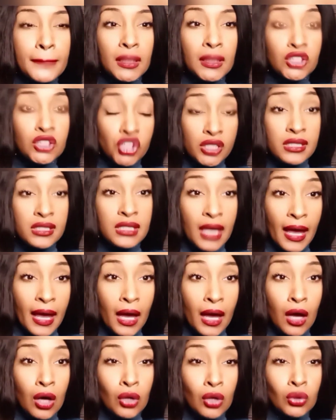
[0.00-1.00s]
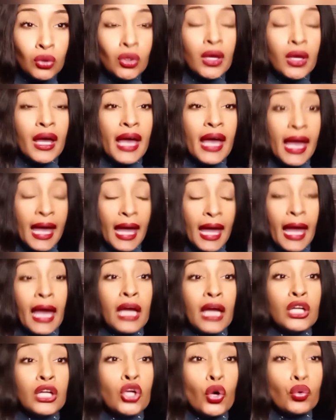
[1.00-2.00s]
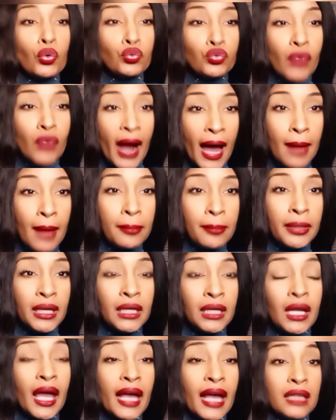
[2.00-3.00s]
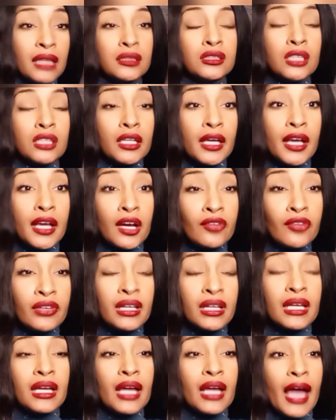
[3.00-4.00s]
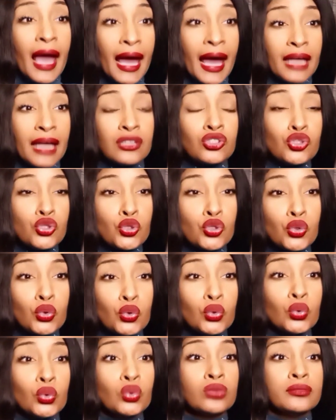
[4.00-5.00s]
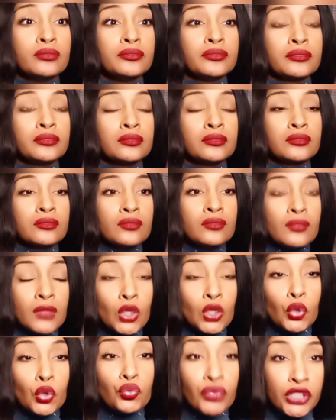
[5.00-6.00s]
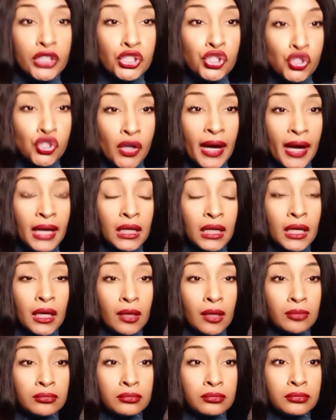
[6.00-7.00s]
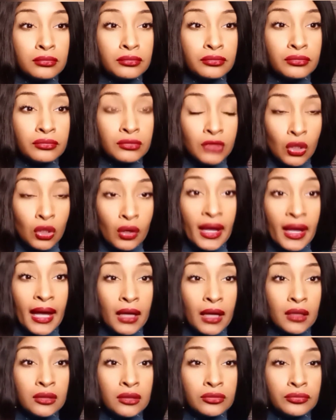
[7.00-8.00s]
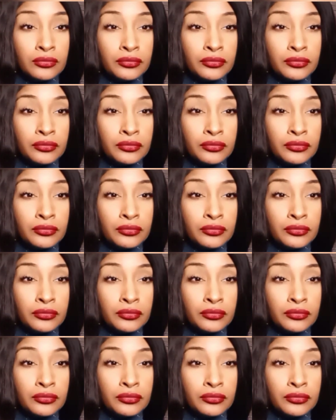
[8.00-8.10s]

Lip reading: Giselle and Robin, and security has to restrain him. Okay.